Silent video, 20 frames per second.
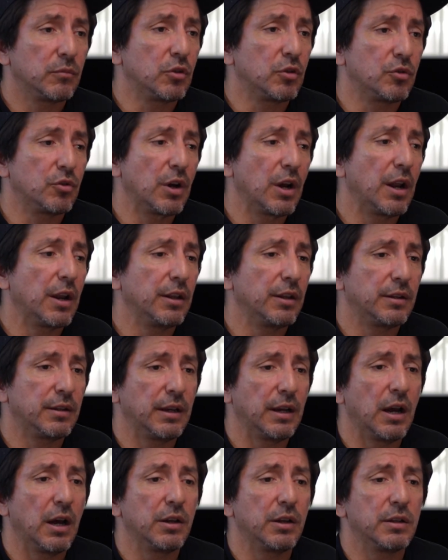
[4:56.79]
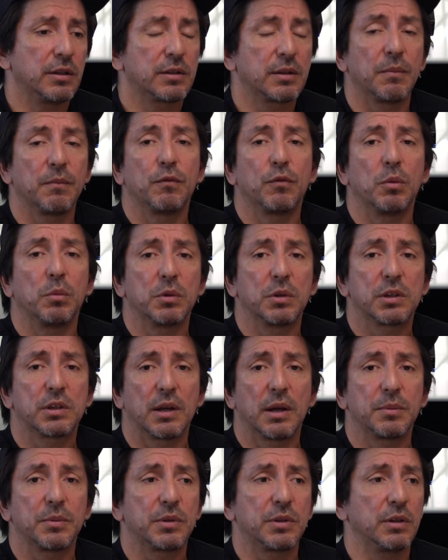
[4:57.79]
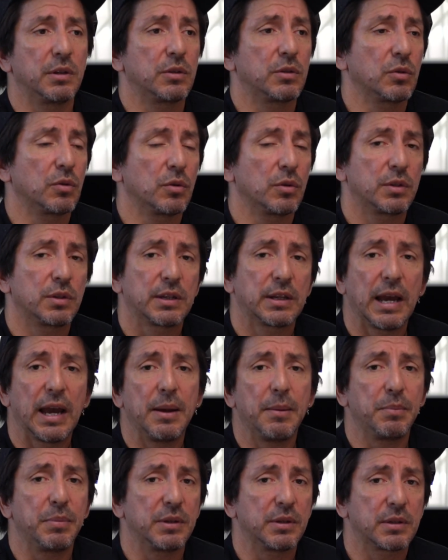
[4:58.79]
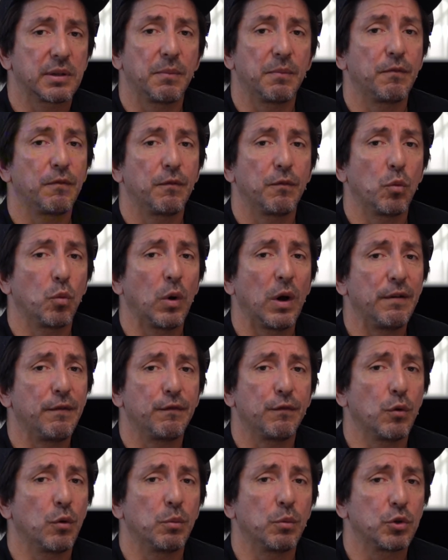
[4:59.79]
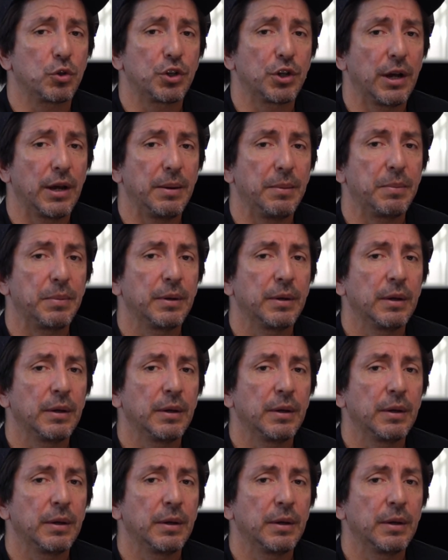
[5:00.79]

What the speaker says: drown it down in some form of substance, or escape in some way, form or shape.